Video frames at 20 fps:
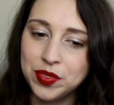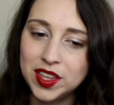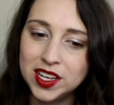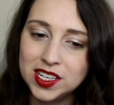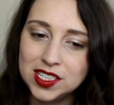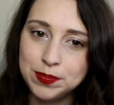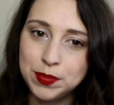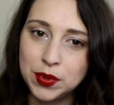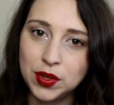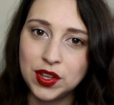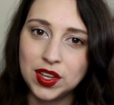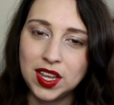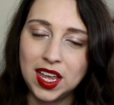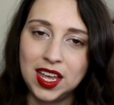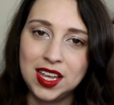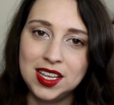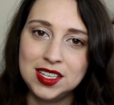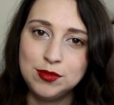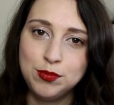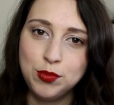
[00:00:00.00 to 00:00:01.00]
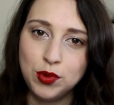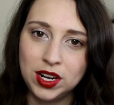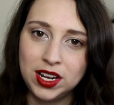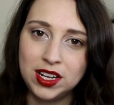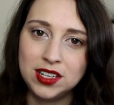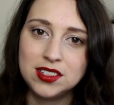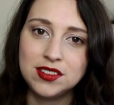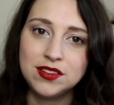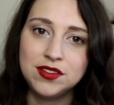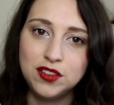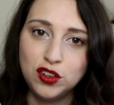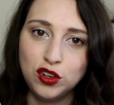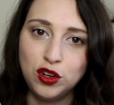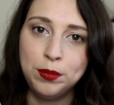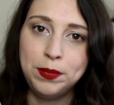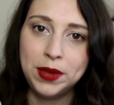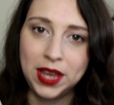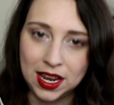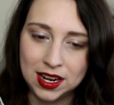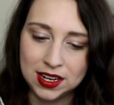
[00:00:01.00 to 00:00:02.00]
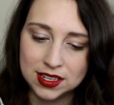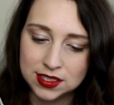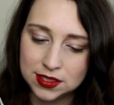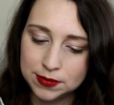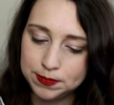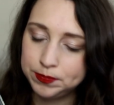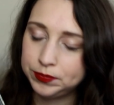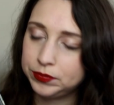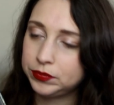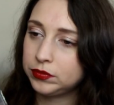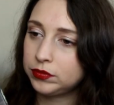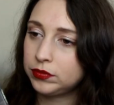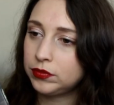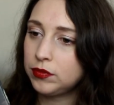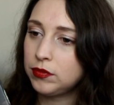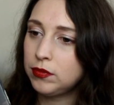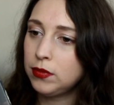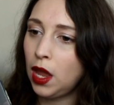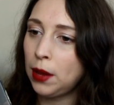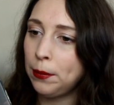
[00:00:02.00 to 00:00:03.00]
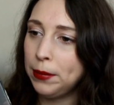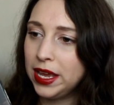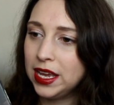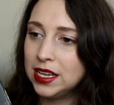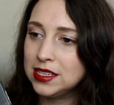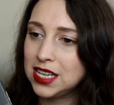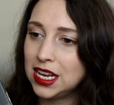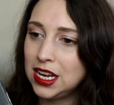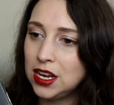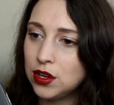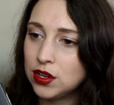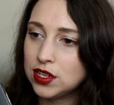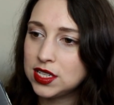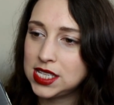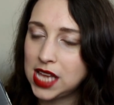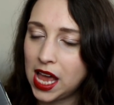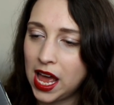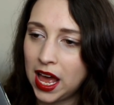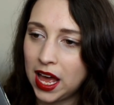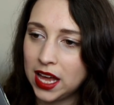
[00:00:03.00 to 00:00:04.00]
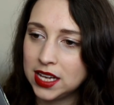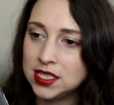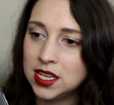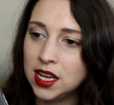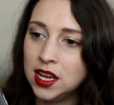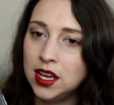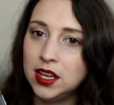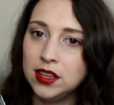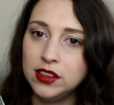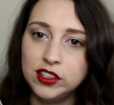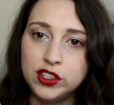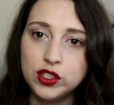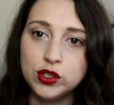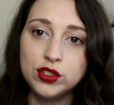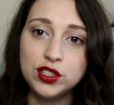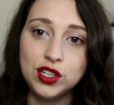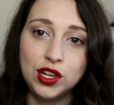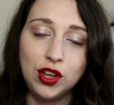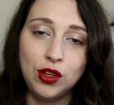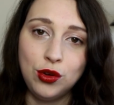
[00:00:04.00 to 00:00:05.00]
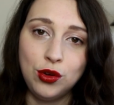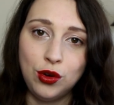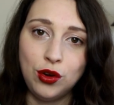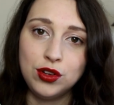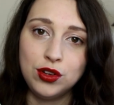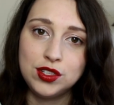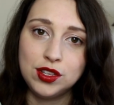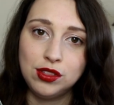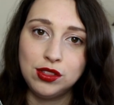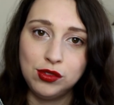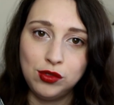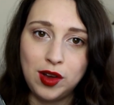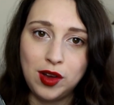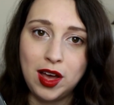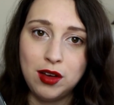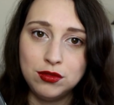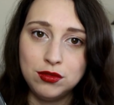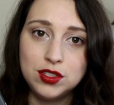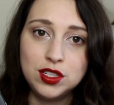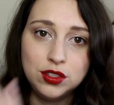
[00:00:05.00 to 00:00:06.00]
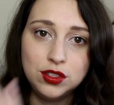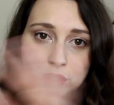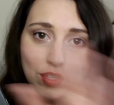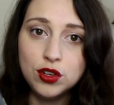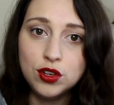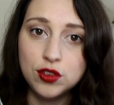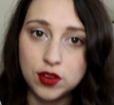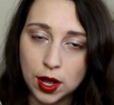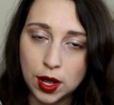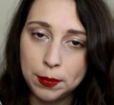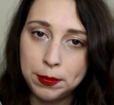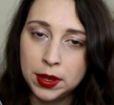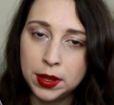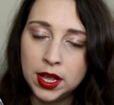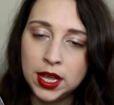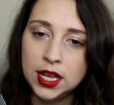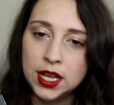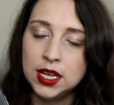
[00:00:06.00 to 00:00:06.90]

This book is brilliant for beginners because it looks at the Georgian court throughout Europe.